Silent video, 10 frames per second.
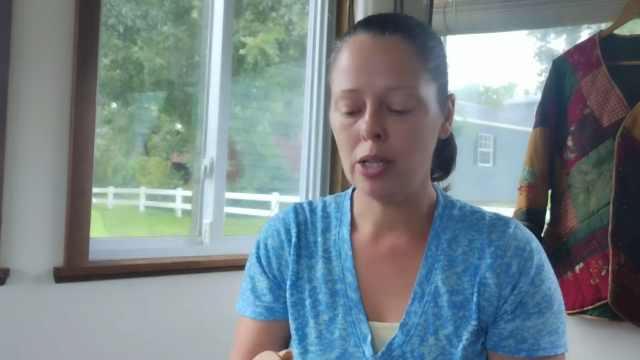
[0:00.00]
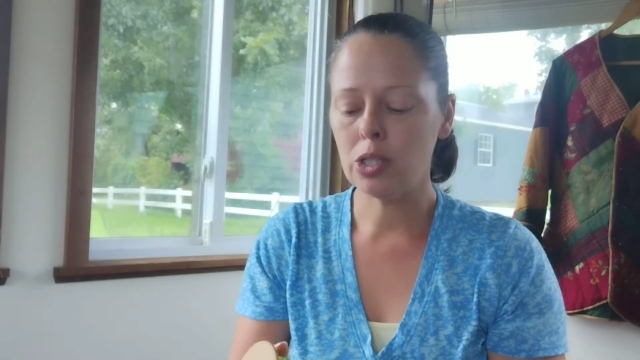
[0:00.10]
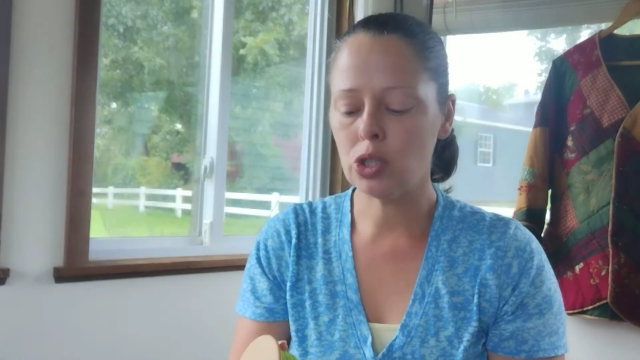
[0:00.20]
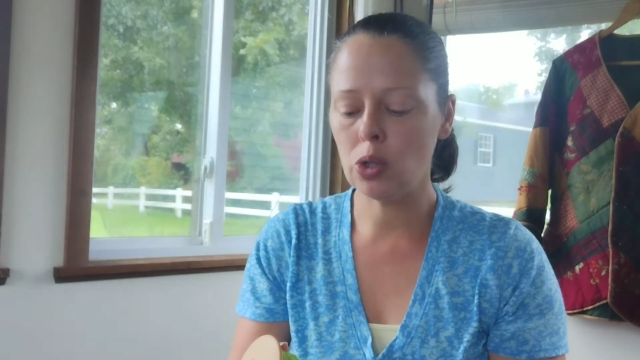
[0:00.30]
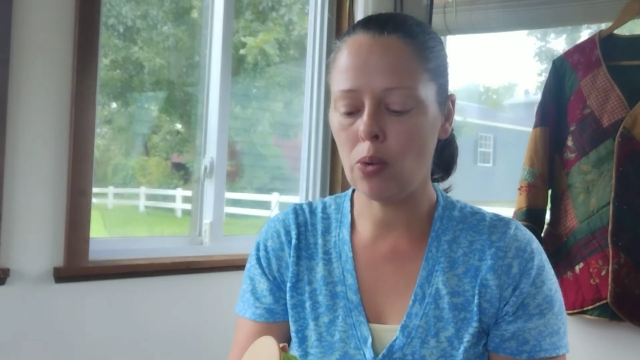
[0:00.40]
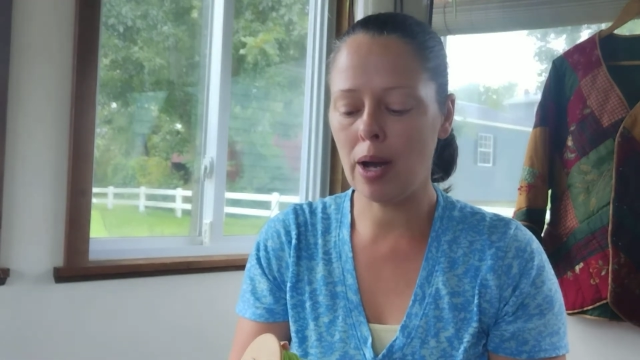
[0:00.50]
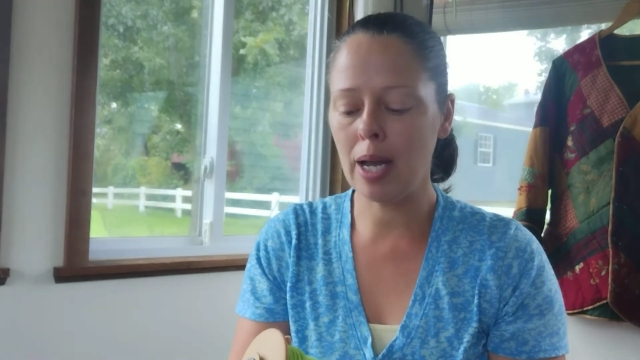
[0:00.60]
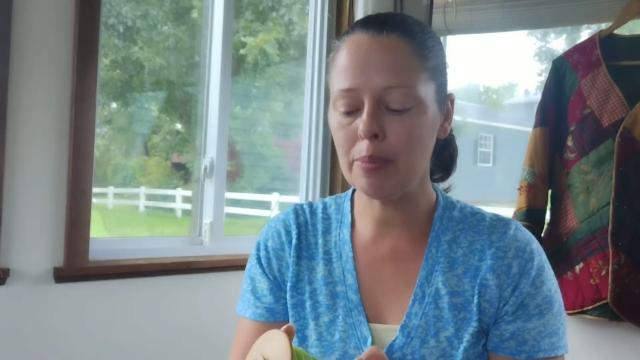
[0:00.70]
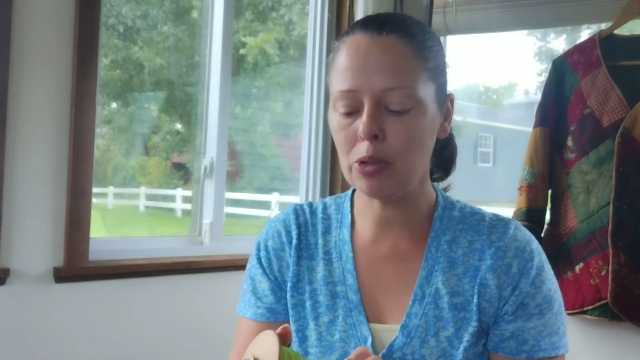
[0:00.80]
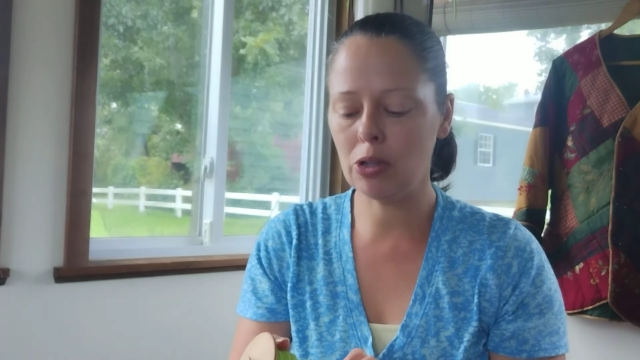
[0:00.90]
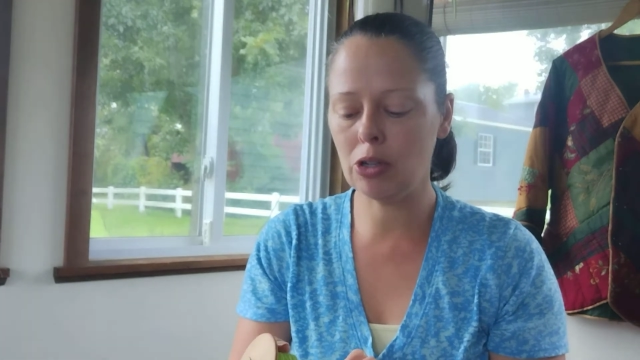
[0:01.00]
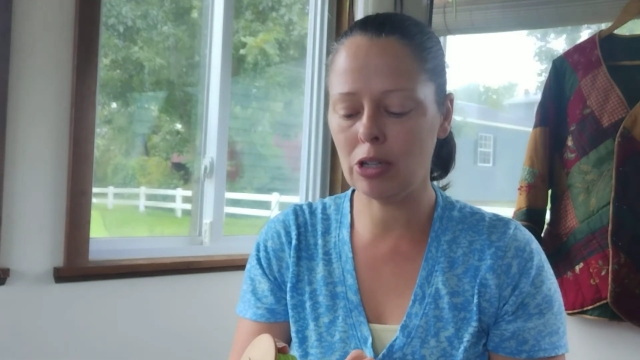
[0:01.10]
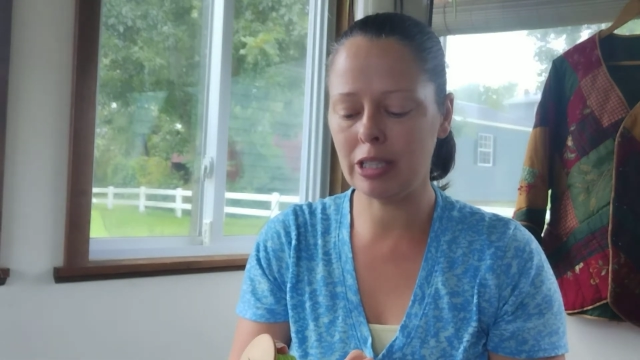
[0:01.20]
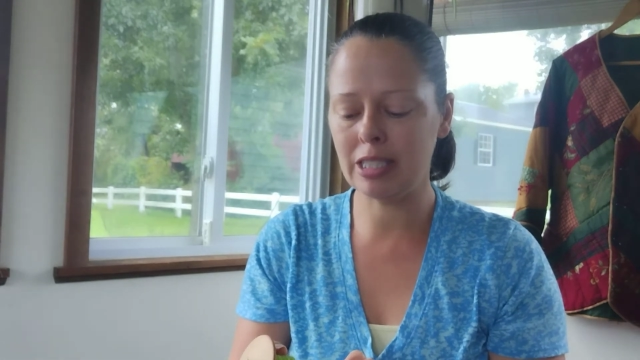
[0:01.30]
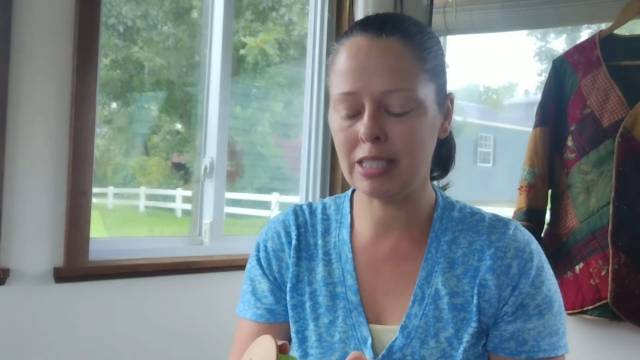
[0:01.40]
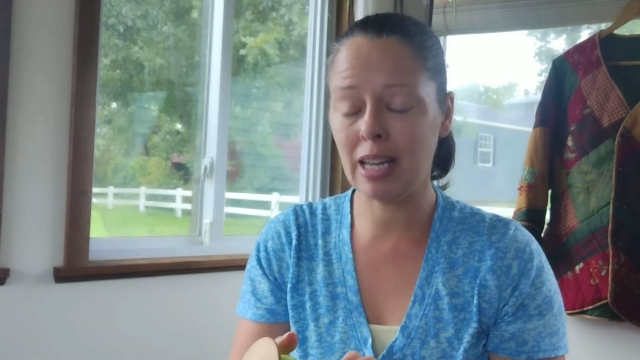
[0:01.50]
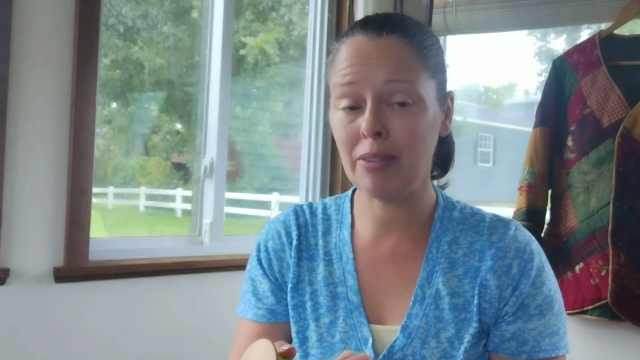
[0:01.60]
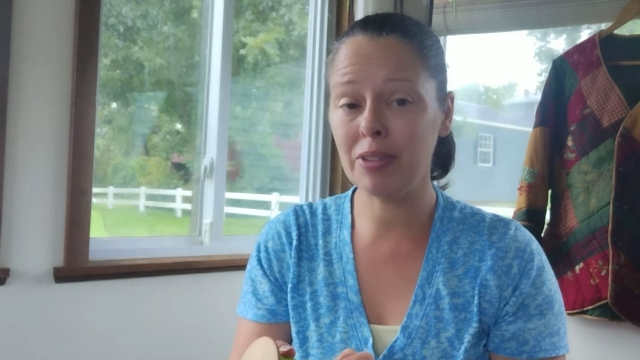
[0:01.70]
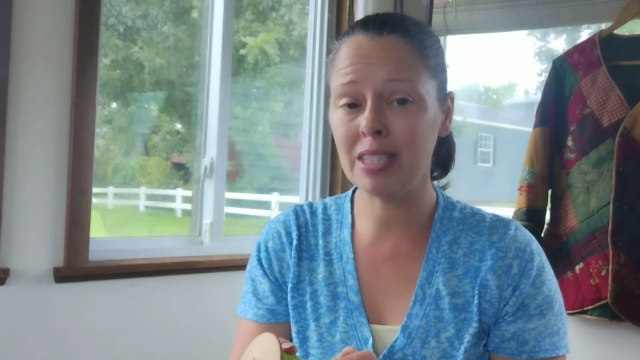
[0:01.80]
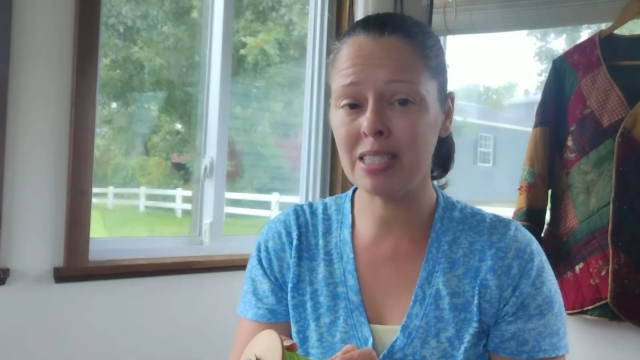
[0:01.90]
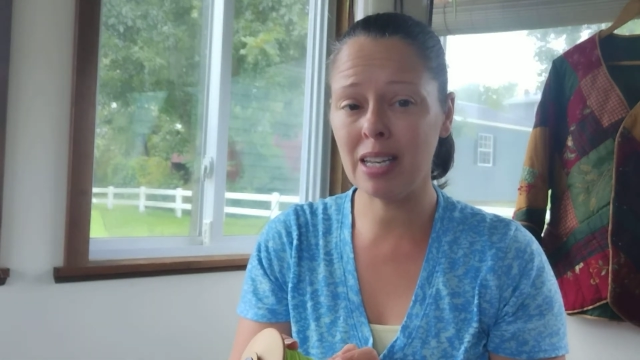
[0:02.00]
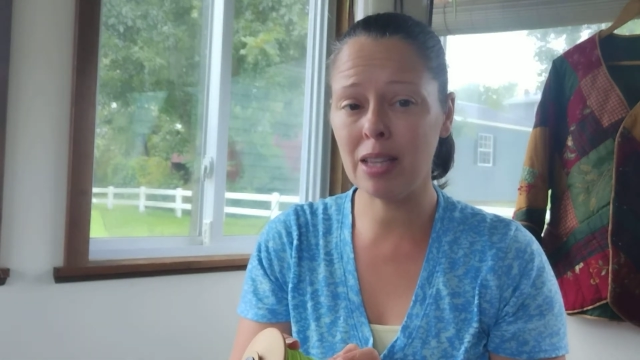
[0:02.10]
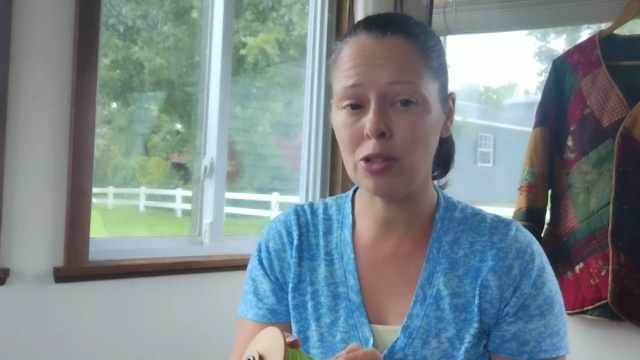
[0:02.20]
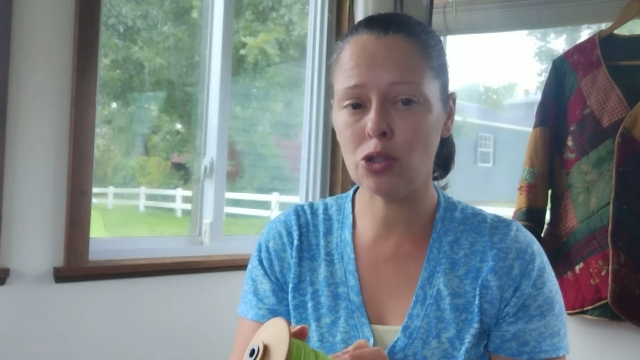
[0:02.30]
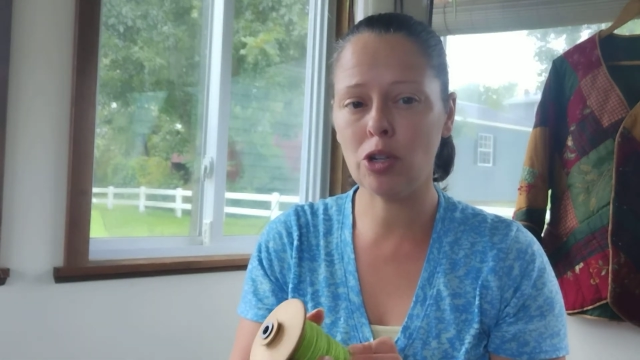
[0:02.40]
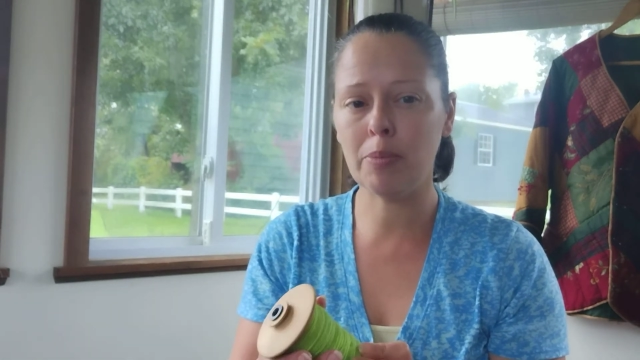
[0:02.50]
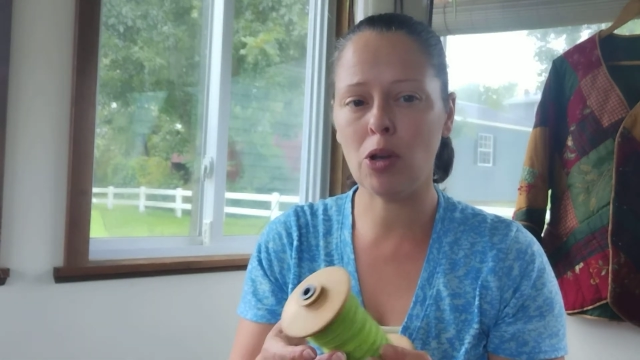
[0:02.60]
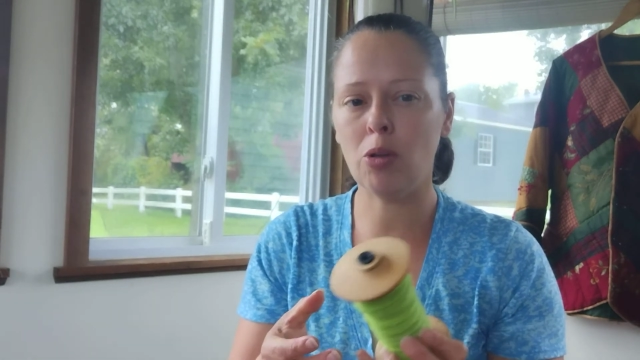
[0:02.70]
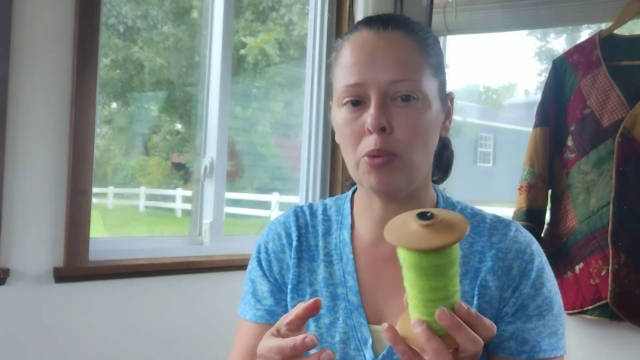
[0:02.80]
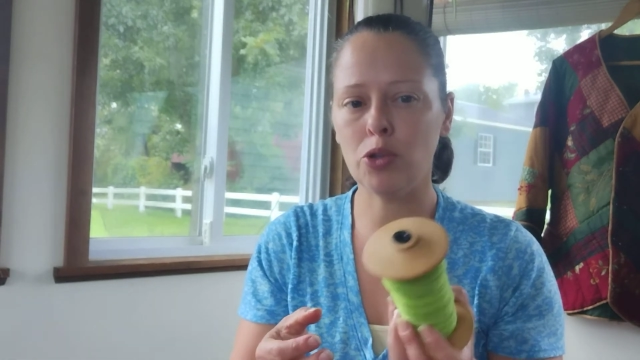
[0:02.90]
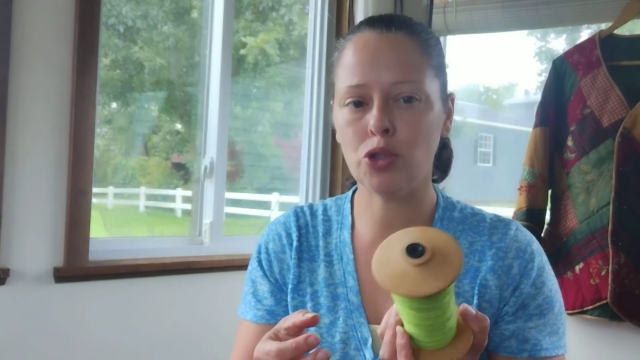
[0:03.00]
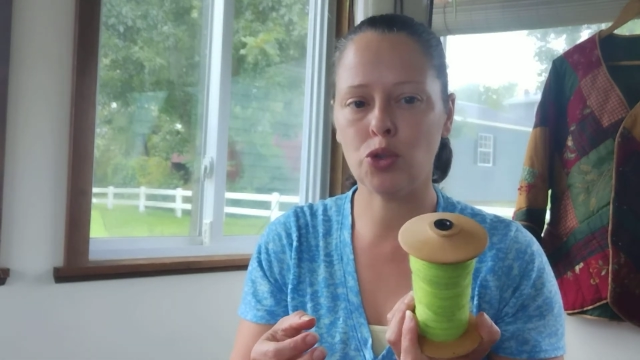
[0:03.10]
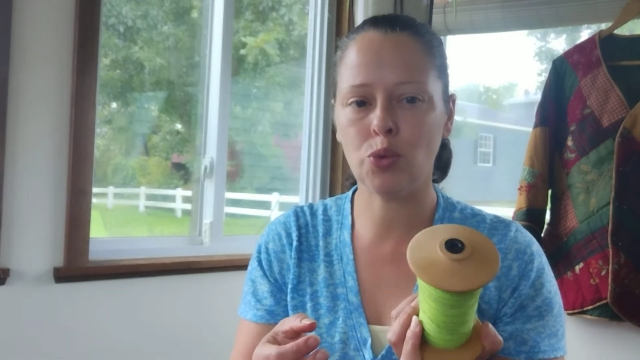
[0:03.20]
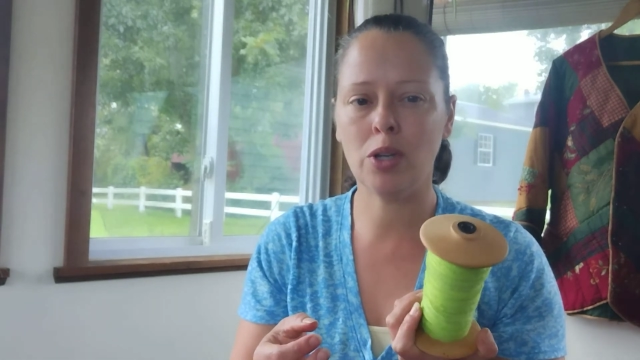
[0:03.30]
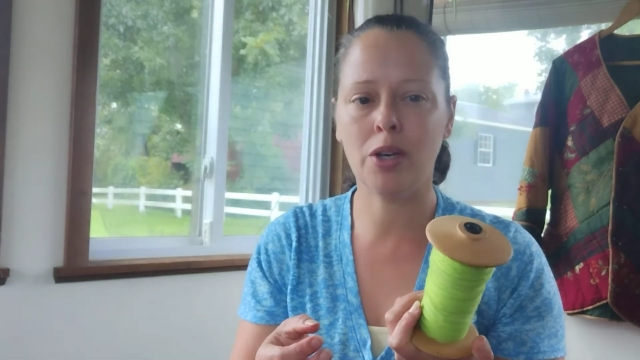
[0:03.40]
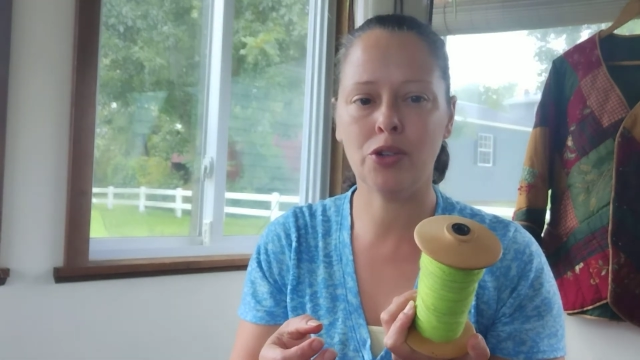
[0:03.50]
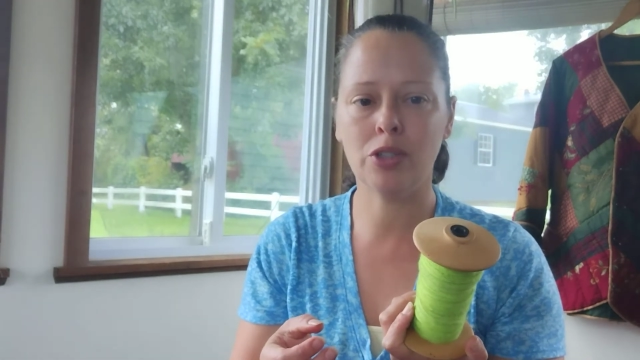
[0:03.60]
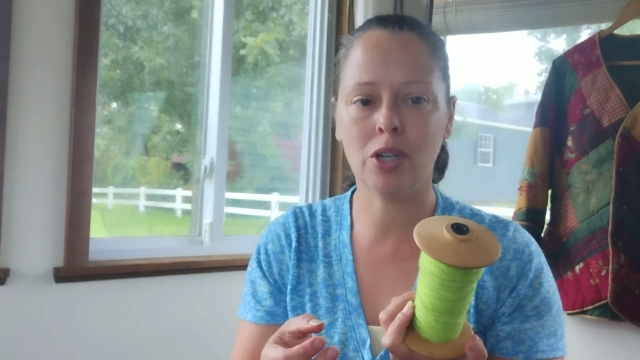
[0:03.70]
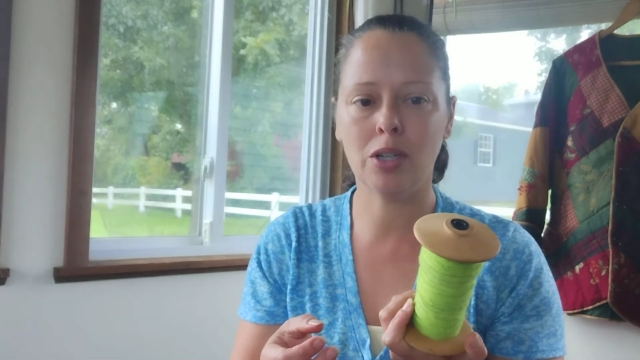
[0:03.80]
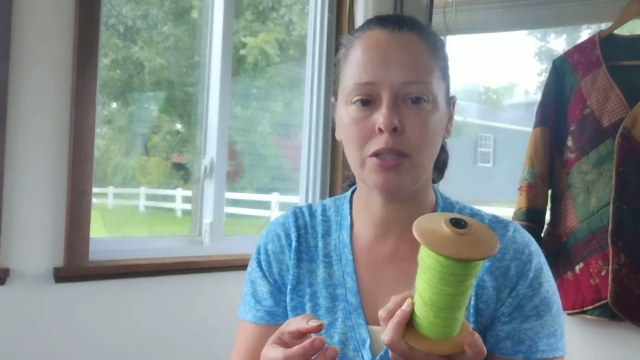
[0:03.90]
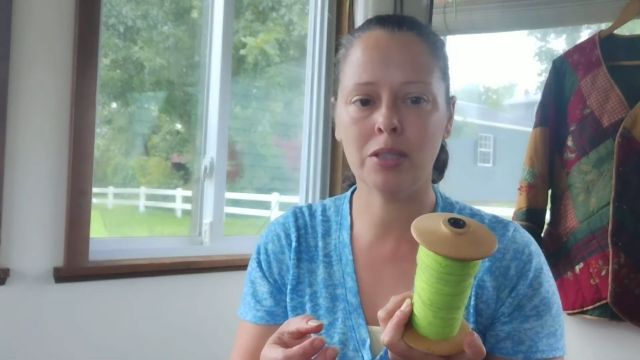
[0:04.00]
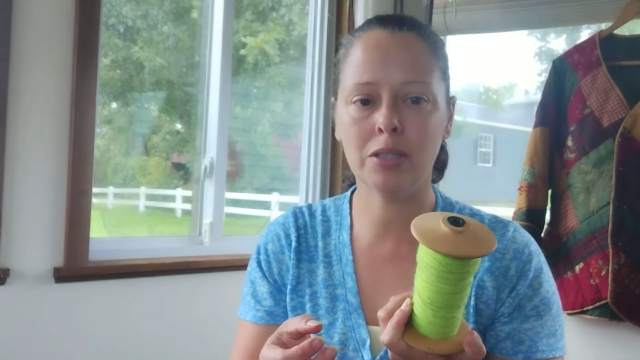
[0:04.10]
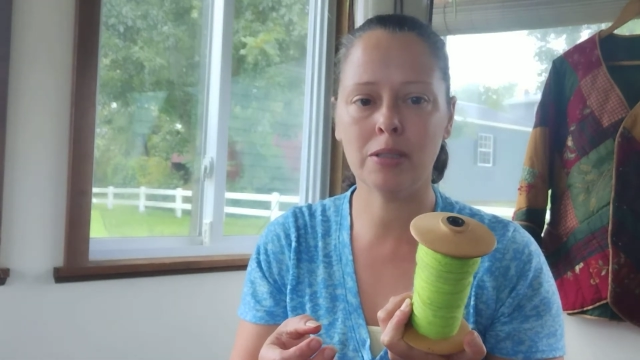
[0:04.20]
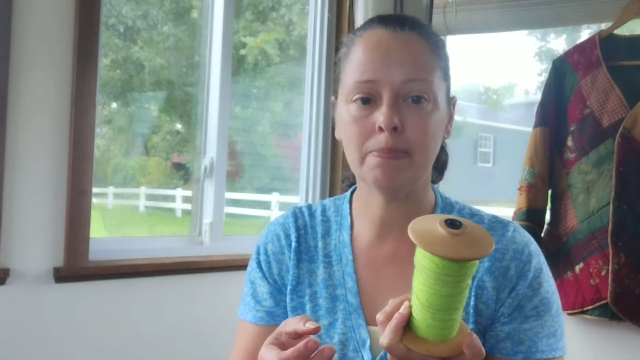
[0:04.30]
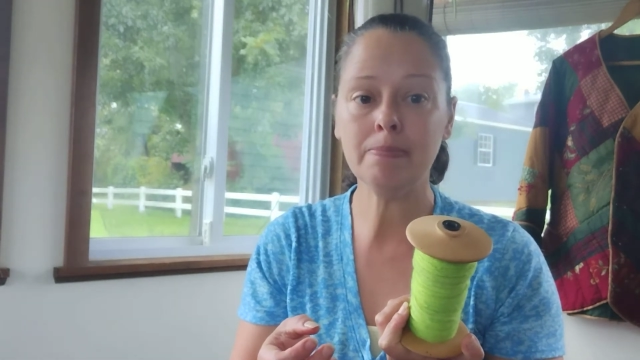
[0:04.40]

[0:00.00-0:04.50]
So I'm going to safely say there's going to be almost 300 yards.